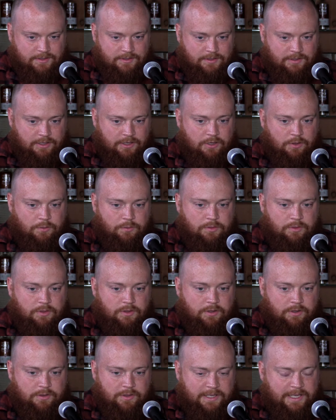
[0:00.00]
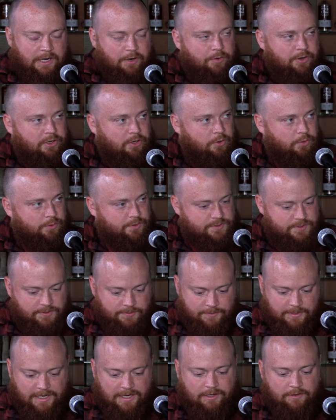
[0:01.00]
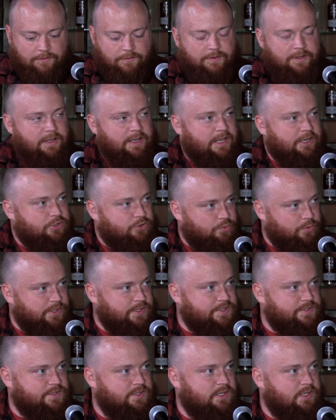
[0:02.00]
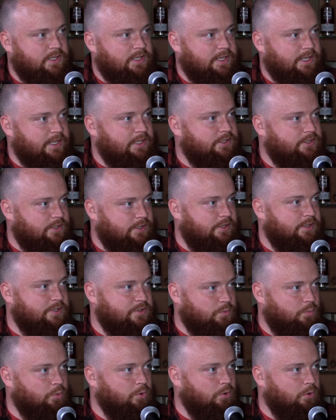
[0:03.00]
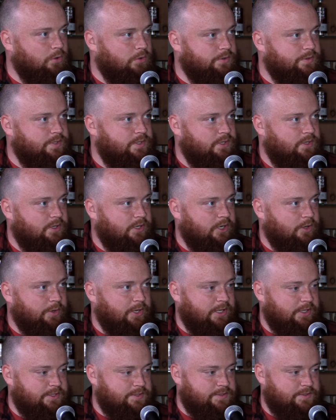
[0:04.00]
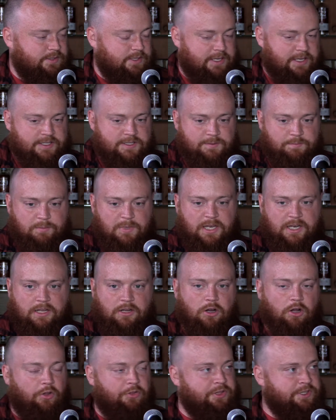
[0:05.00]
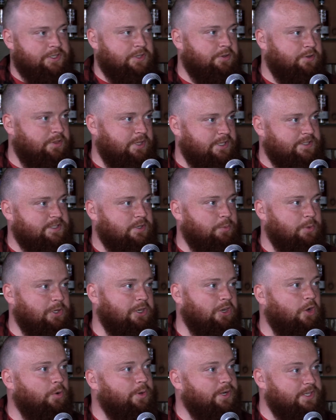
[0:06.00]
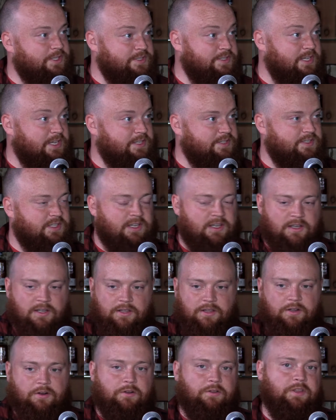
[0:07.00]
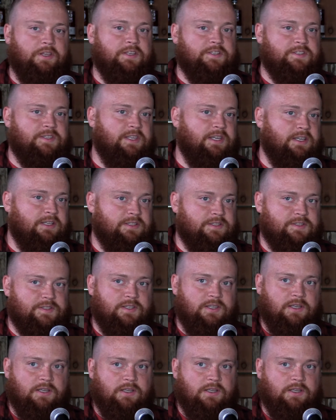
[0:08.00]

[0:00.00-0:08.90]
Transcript: you know, the Gary Oak's kind of entrance into this world. You know, it's meeting all these other things that we know exist. There are these things